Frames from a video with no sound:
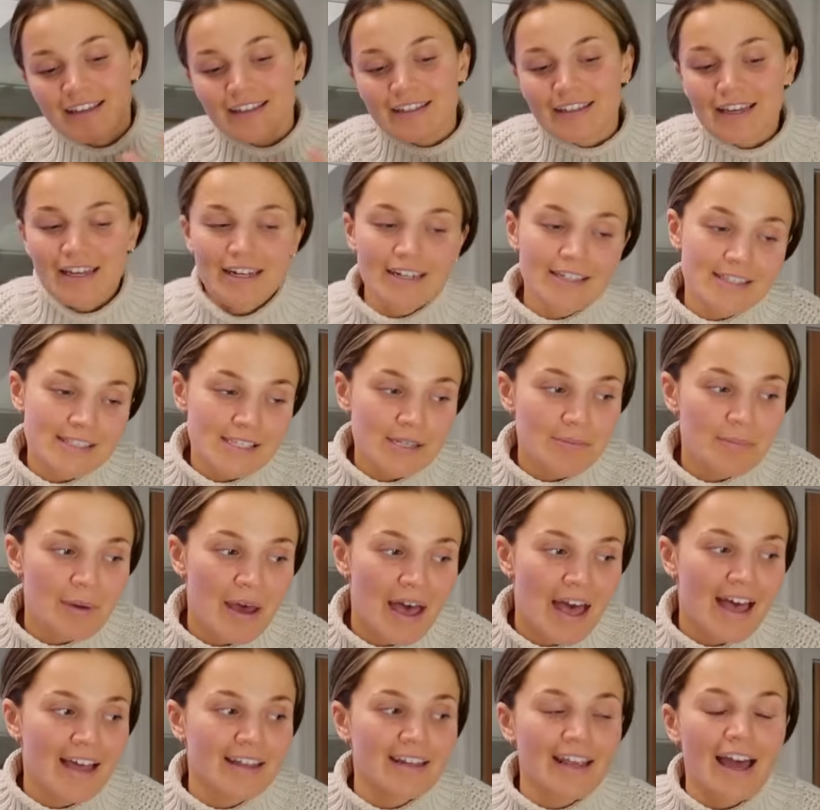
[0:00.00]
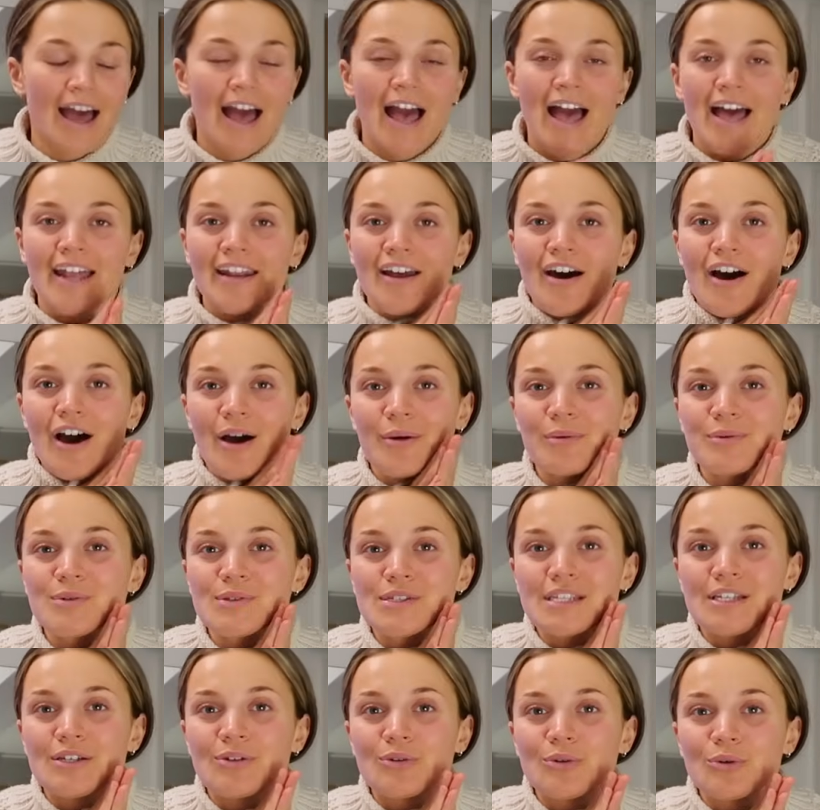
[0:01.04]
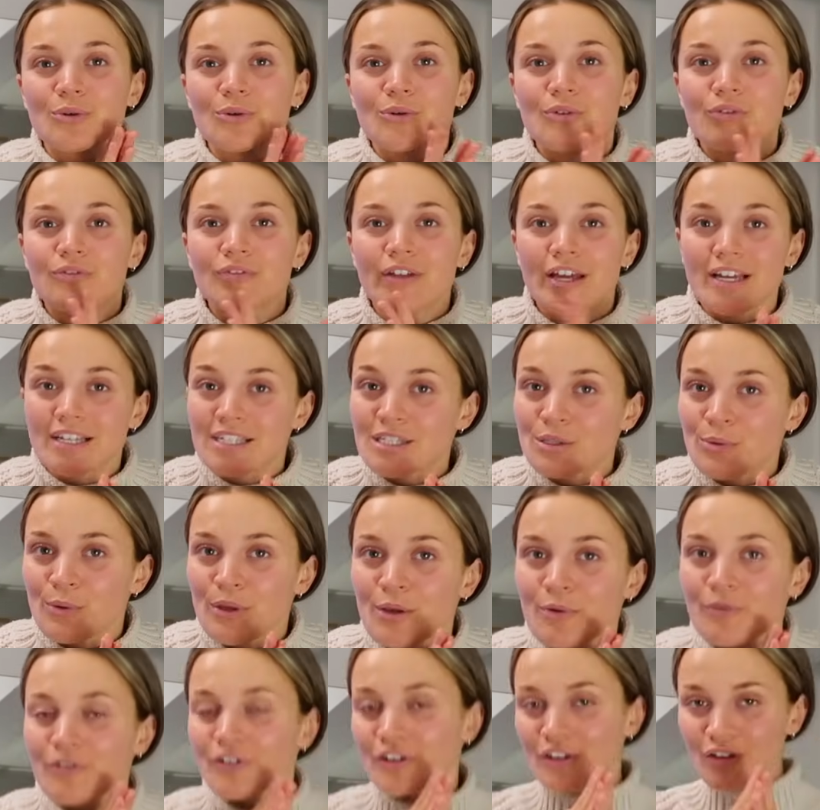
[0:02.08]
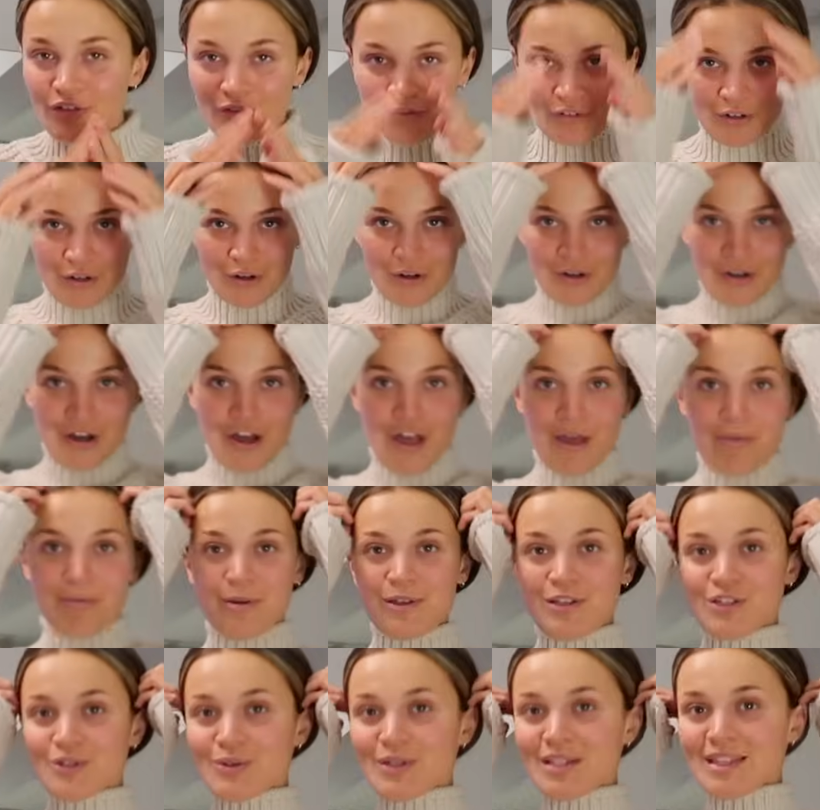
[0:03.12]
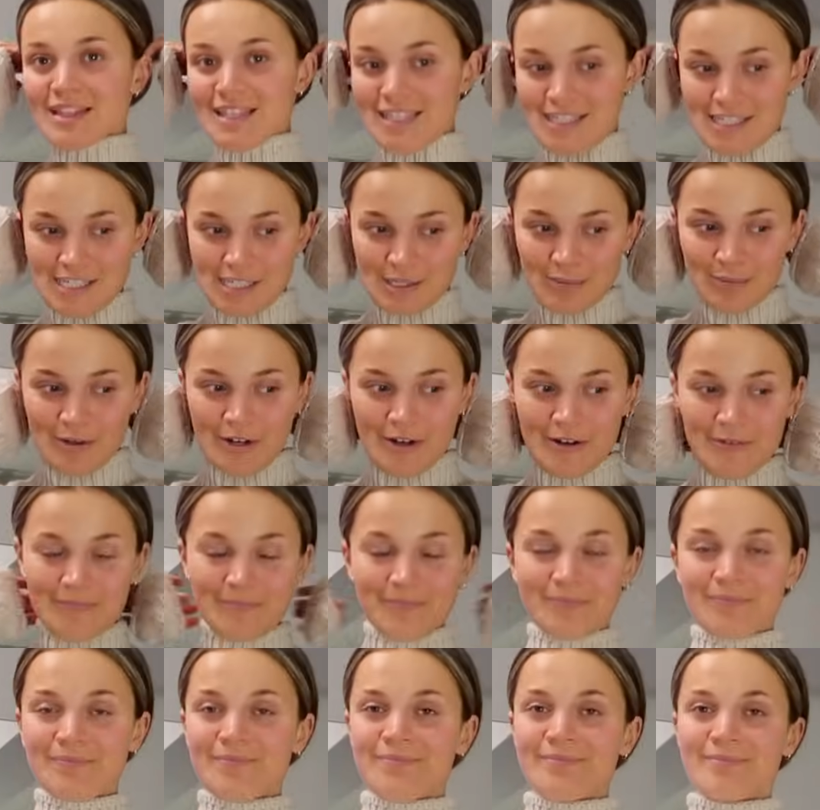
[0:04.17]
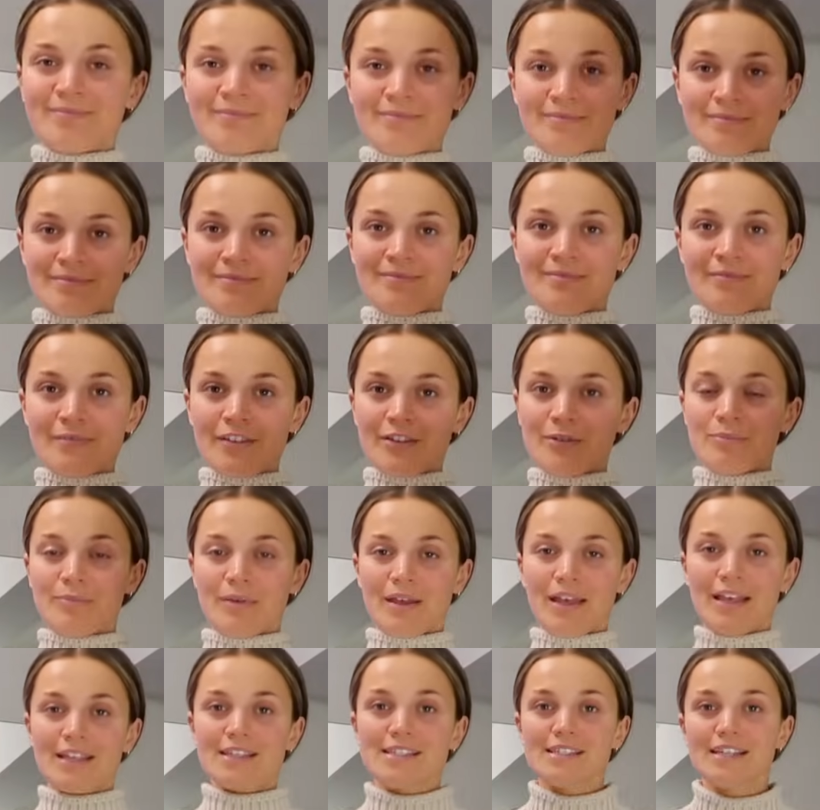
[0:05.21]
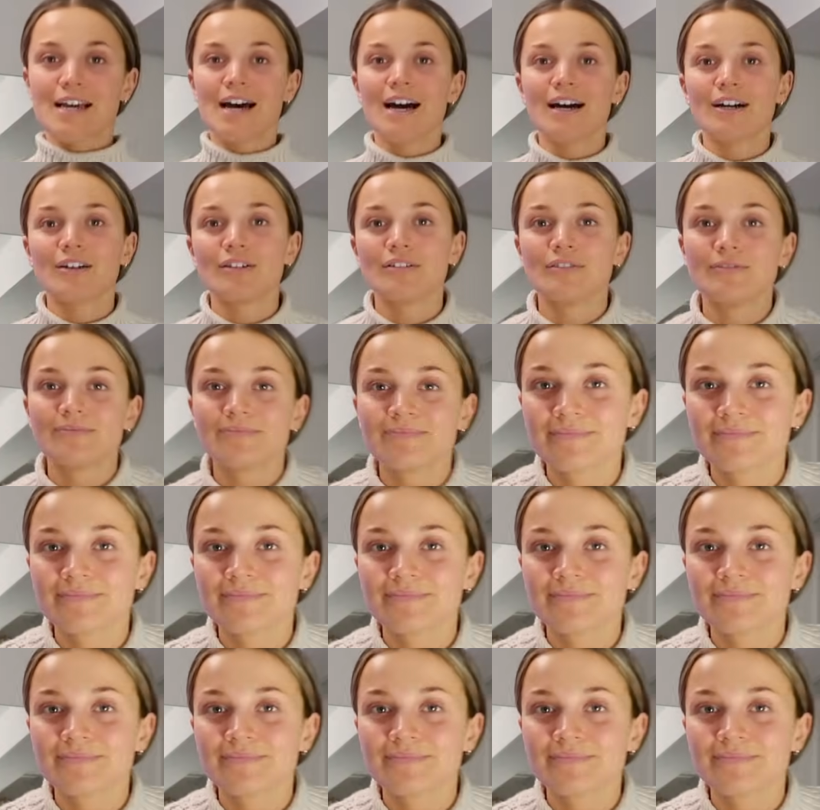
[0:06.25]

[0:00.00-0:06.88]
get into bed, and I will see you all next week with a new vlog. I hope you enjoyed this one. Peace out.